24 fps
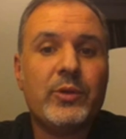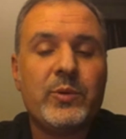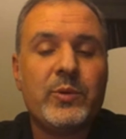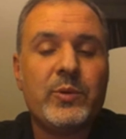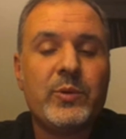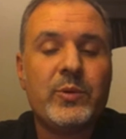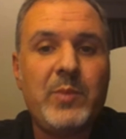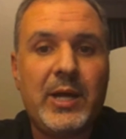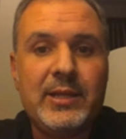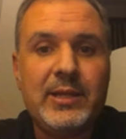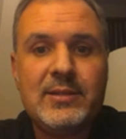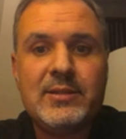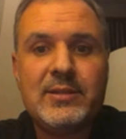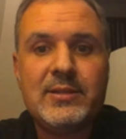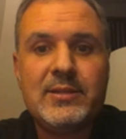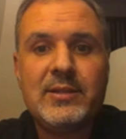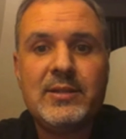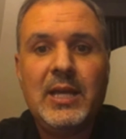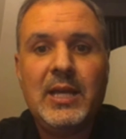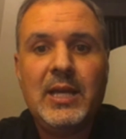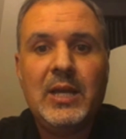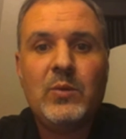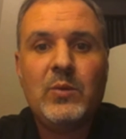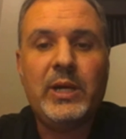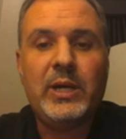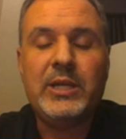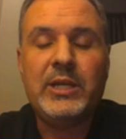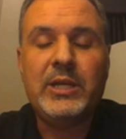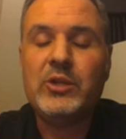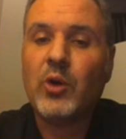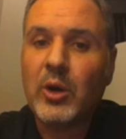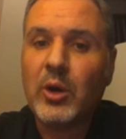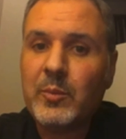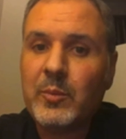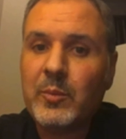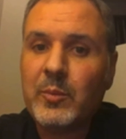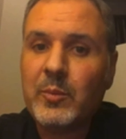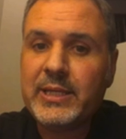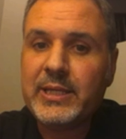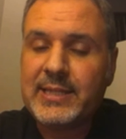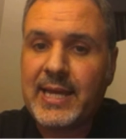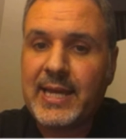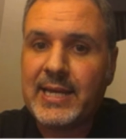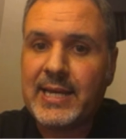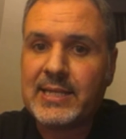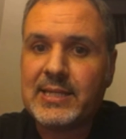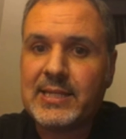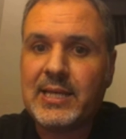or three months when it normally
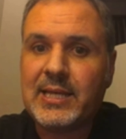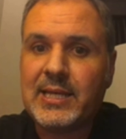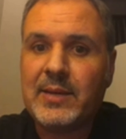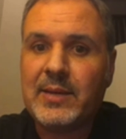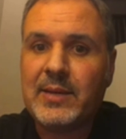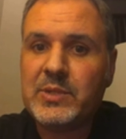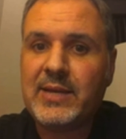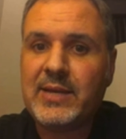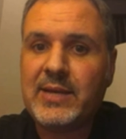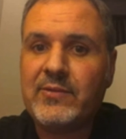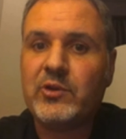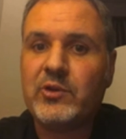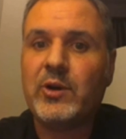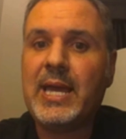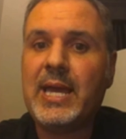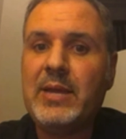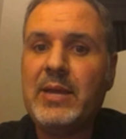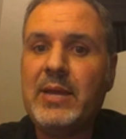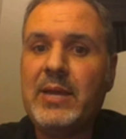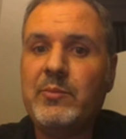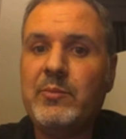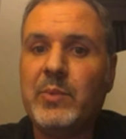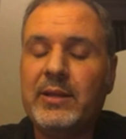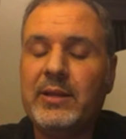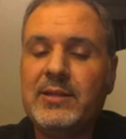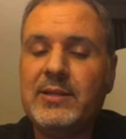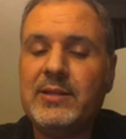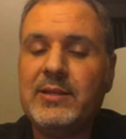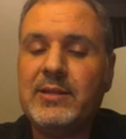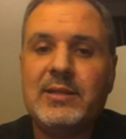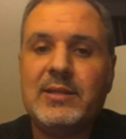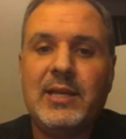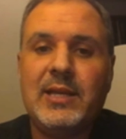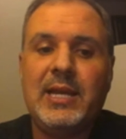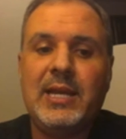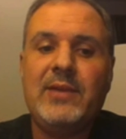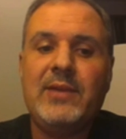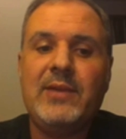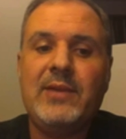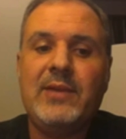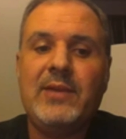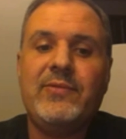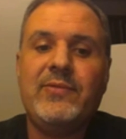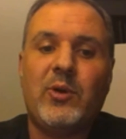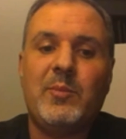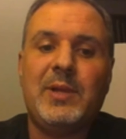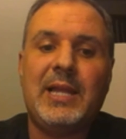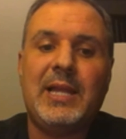takes them seven or eight months in a
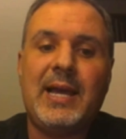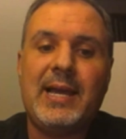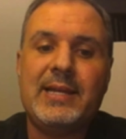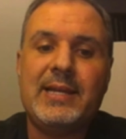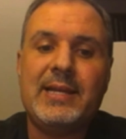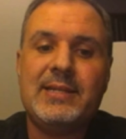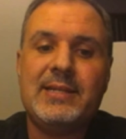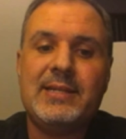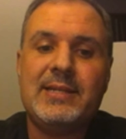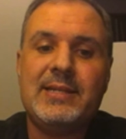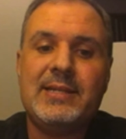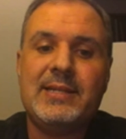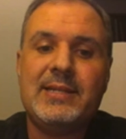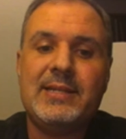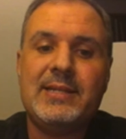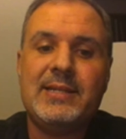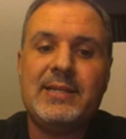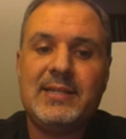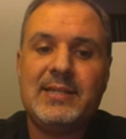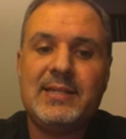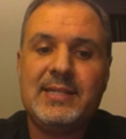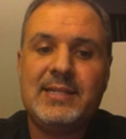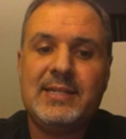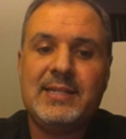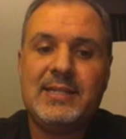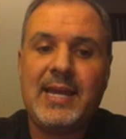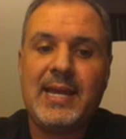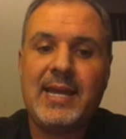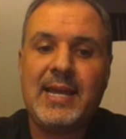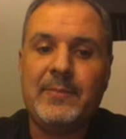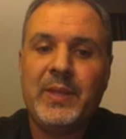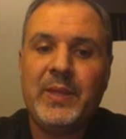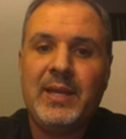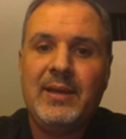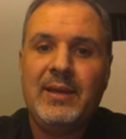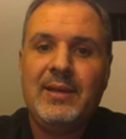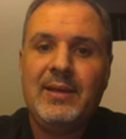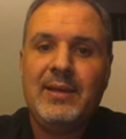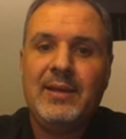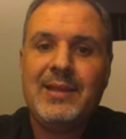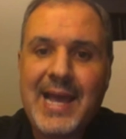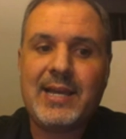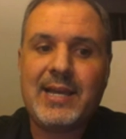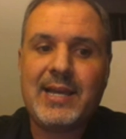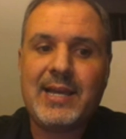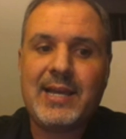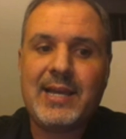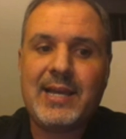formalized setting.
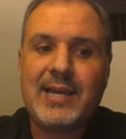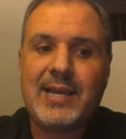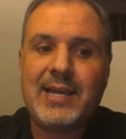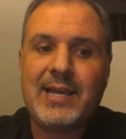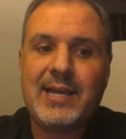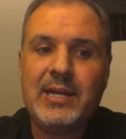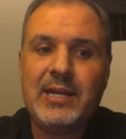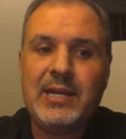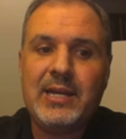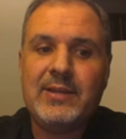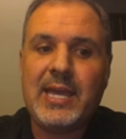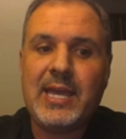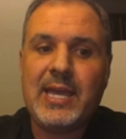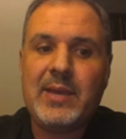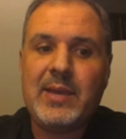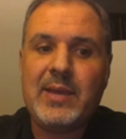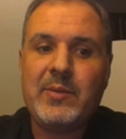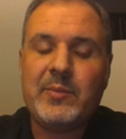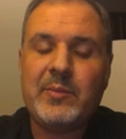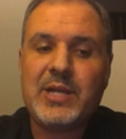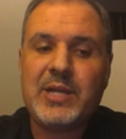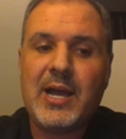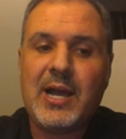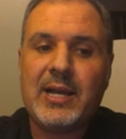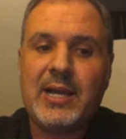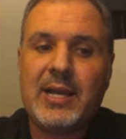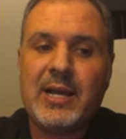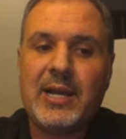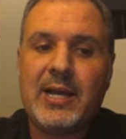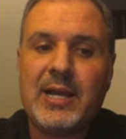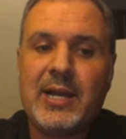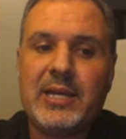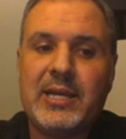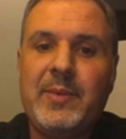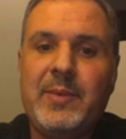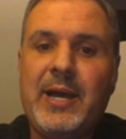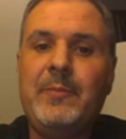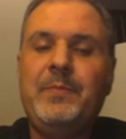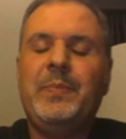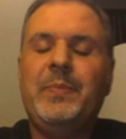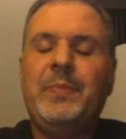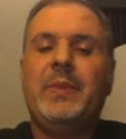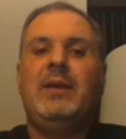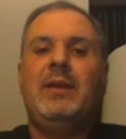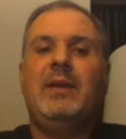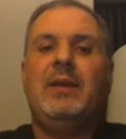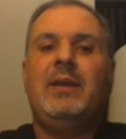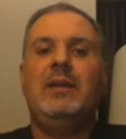That's the kind of game I'm talking about.
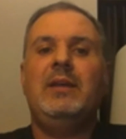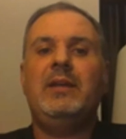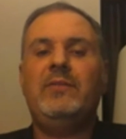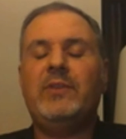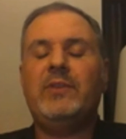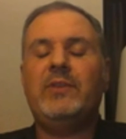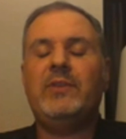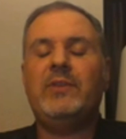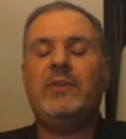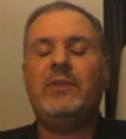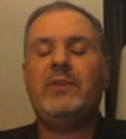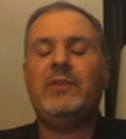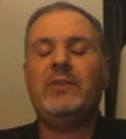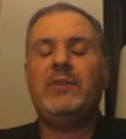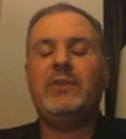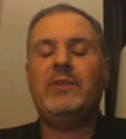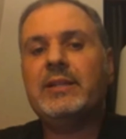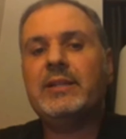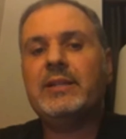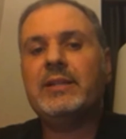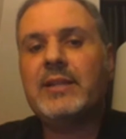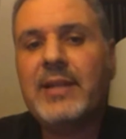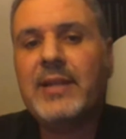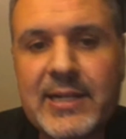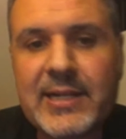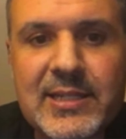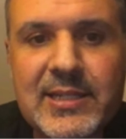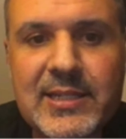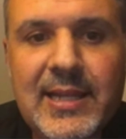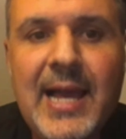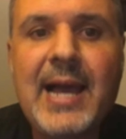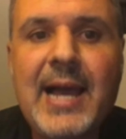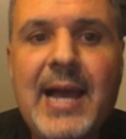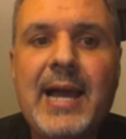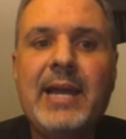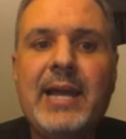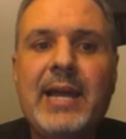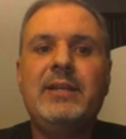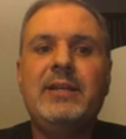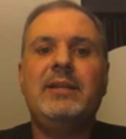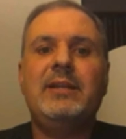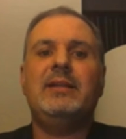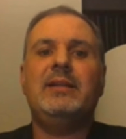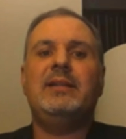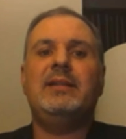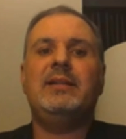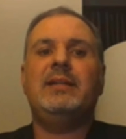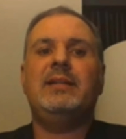If you click the next
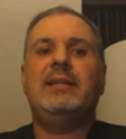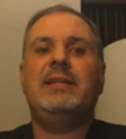slide,